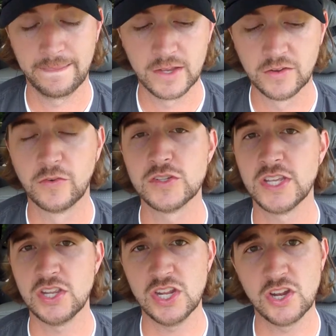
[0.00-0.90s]
First thing you
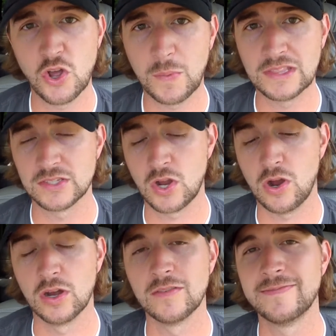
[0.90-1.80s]
need to know about this car,
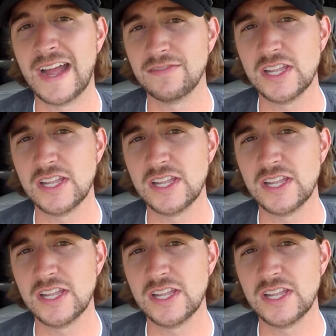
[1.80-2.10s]
5-liter